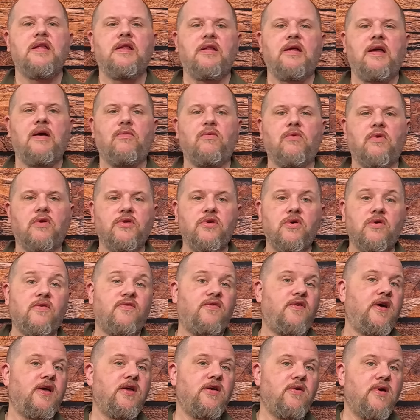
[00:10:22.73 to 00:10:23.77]
that will
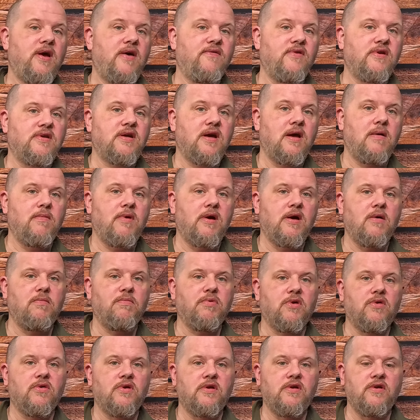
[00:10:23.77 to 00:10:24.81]
notify you every time I
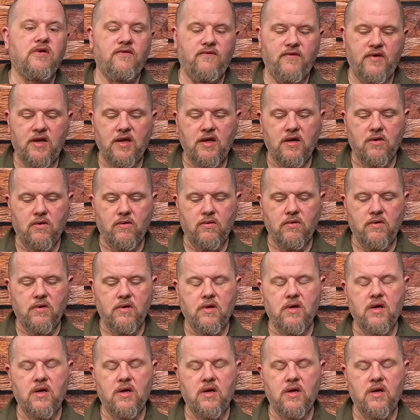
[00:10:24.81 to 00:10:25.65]
upload a new video.